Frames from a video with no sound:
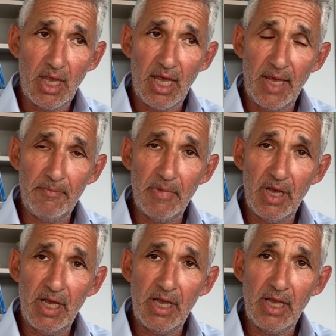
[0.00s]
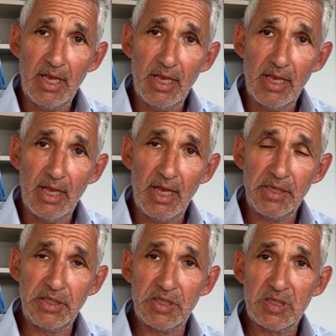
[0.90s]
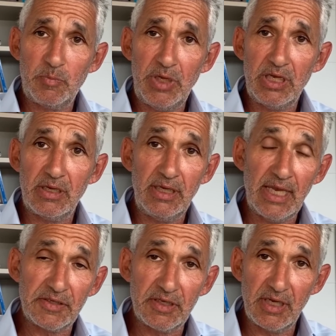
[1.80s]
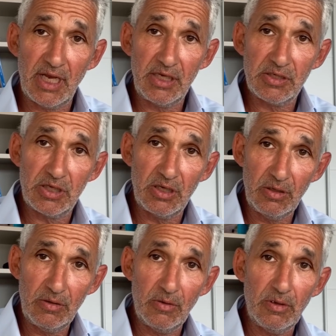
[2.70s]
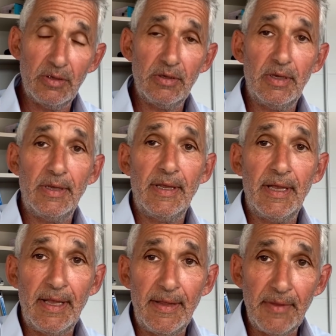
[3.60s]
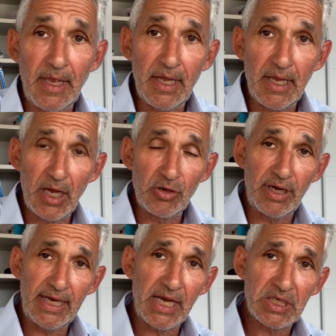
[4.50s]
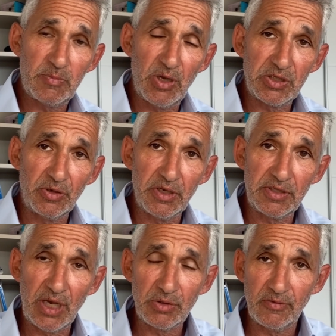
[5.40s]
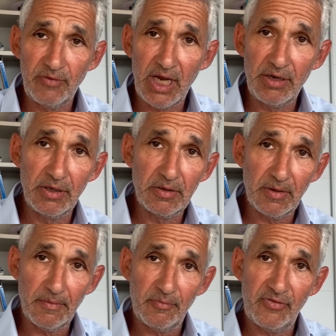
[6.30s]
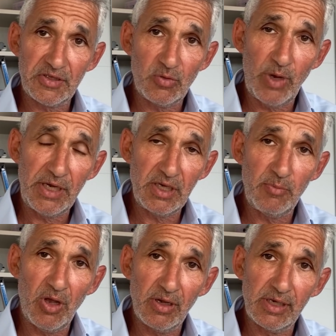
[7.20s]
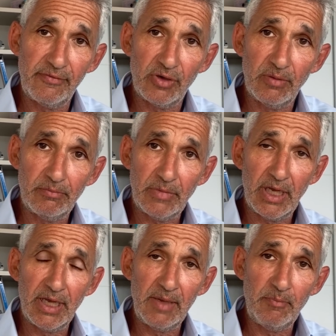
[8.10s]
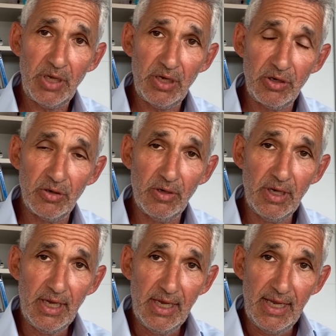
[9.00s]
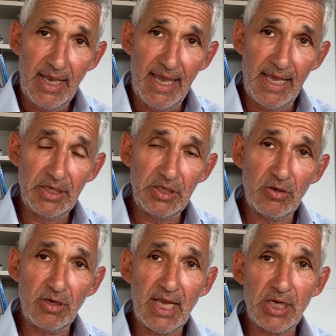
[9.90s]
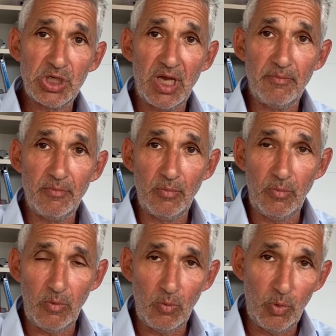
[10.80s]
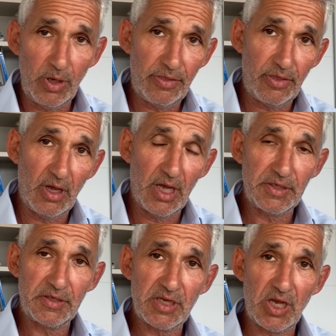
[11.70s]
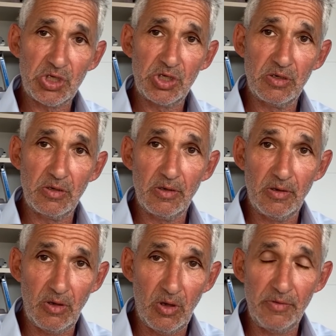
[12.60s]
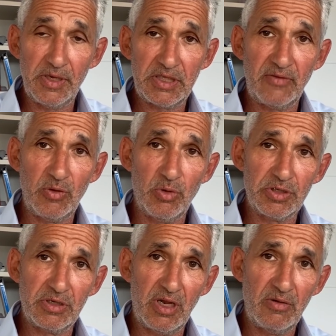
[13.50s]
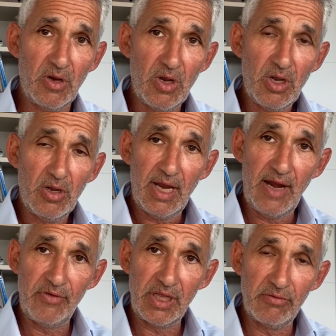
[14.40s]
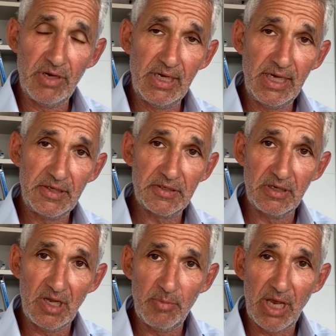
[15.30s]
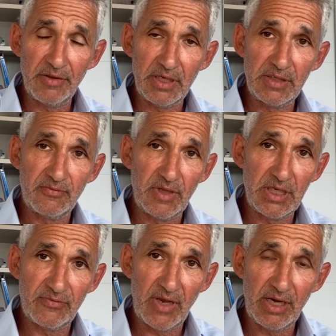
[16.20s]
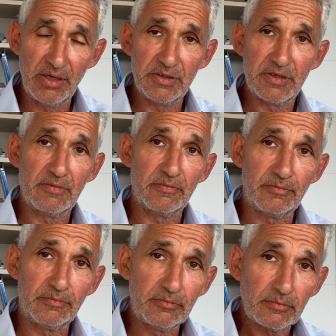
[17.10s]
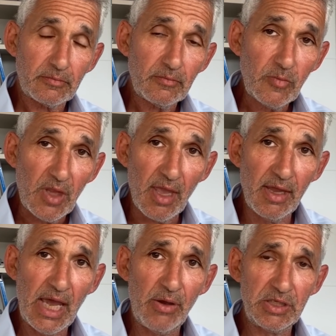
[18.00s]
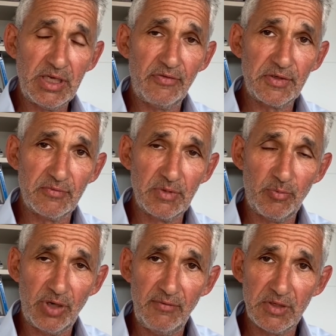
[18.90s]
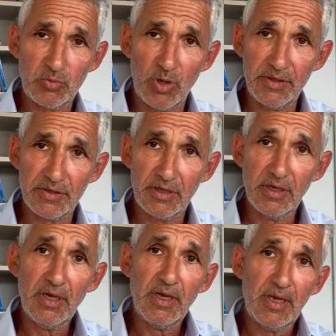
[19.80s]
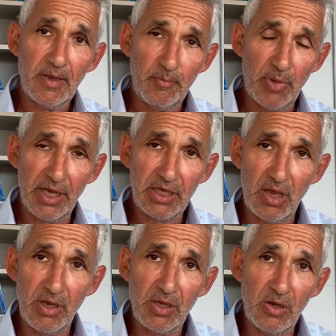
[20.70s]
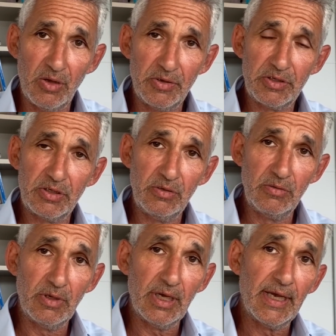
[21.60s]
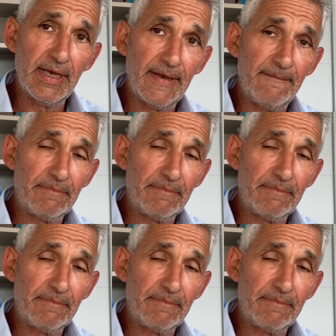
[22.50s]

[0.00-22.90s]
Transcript: Um, I did speak yesterday to a, a great expert on the Delta variant, Professor Wendy Barclay from uh, Imperial, and you can catch up with our discussion on this if you want to know everything there really is to know about these, these variants and how it differs from the previous ones, by going on to uh,